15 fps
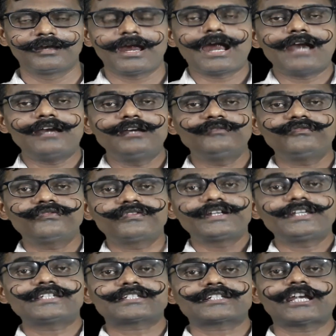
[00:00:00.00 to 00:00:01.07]
And
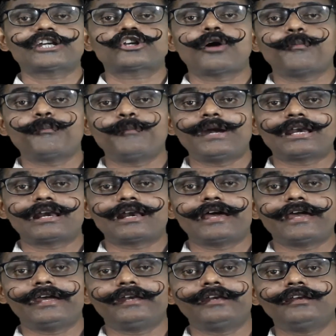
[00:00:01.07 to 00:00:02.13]
free state of metal
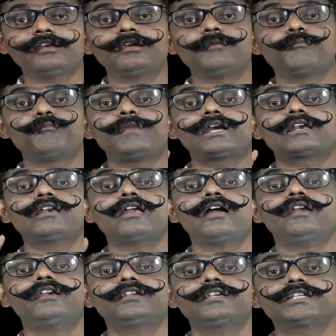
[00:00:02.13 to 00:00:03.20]
ion
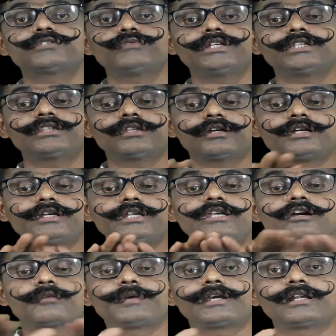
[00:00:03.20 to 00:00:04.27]
is with d
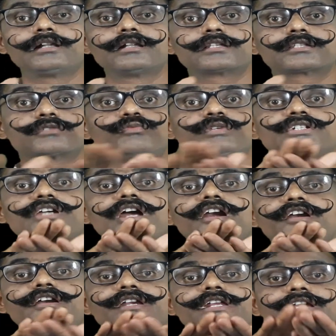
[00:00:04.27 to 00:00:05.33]
orbitals which
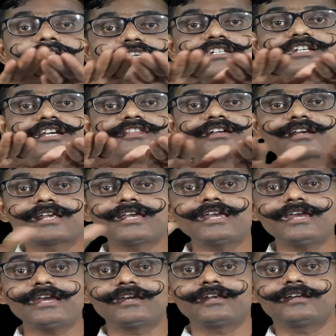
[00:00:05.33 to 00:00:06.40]
are
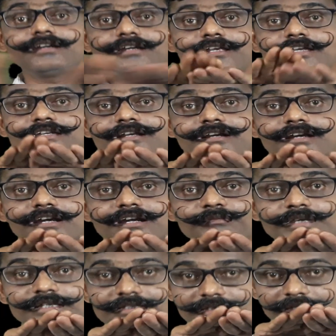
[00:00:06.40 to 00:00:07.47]
degenerate. Degenerate
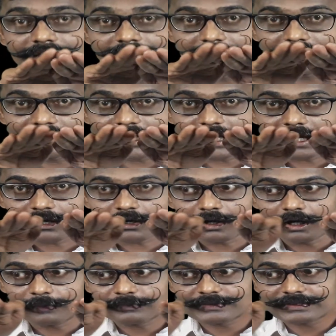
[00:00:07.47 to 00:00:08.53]
means they are
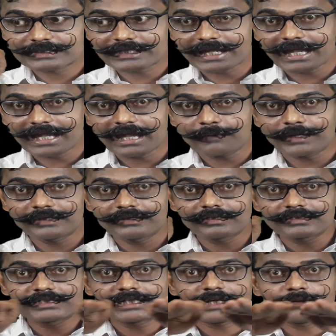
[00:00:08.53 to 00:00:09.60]
of same
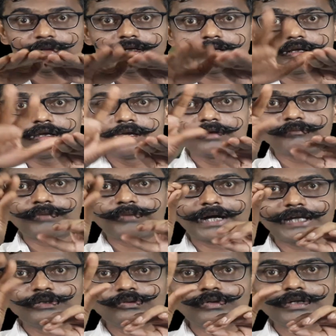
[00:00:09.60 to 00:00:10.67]
energy level.
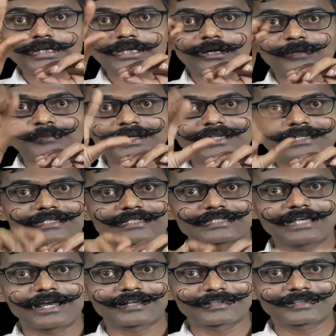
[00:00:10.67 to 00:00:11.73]
5 d orbitals
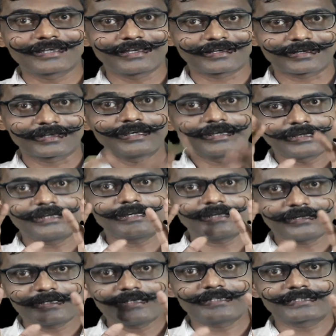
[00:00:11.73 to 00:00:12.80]
are there
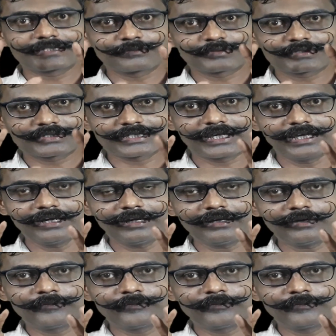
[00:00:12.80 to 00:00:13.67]
in d subshell.